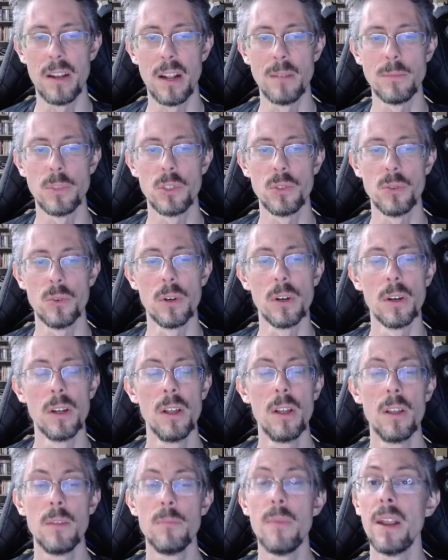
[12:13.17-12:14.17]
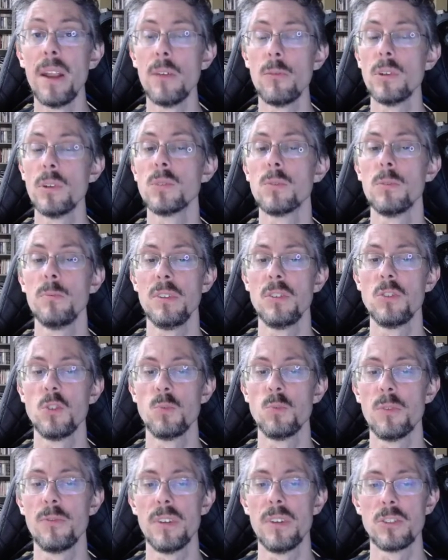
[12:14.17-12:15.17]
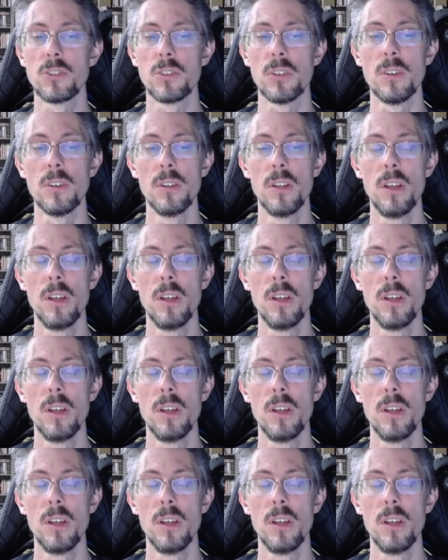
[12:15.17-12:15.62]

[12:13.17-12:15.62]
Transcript: I'm sure, many of which would be superficial.